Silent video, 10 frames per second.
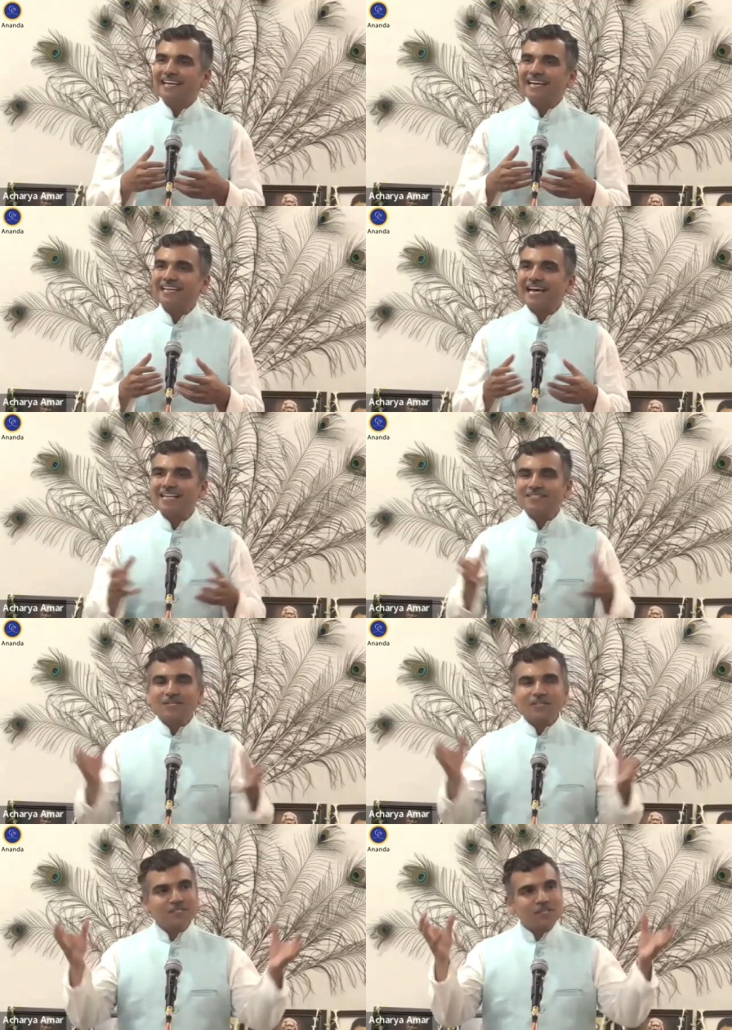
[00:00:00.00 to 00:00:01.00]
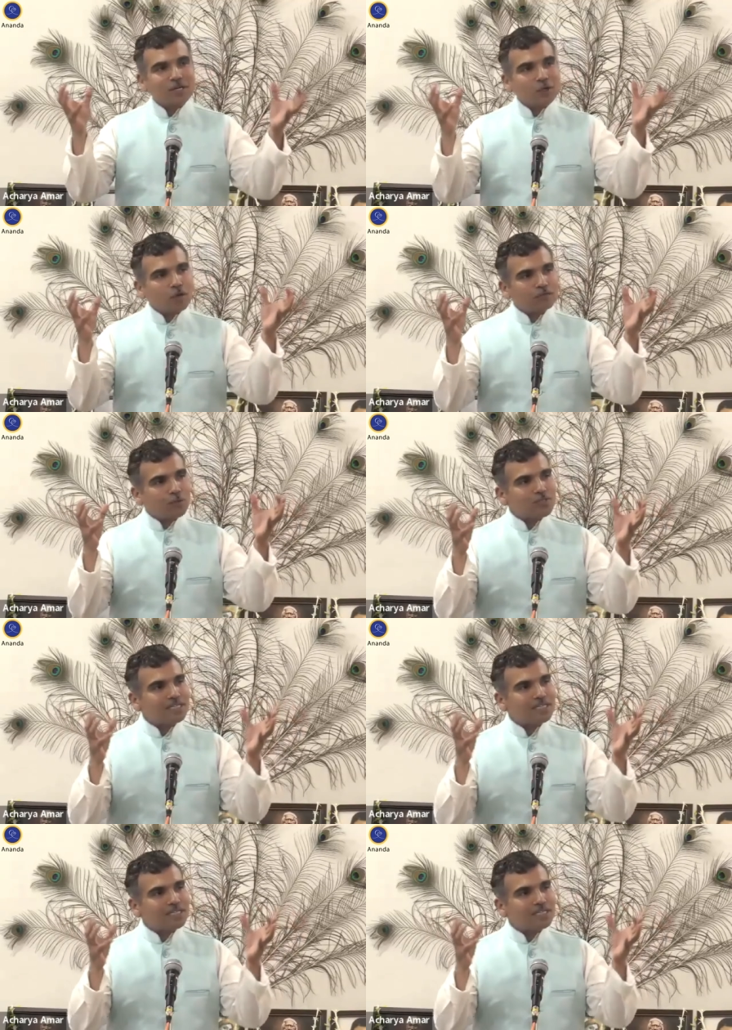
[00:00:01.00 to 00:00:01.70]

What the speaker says: And as a result of those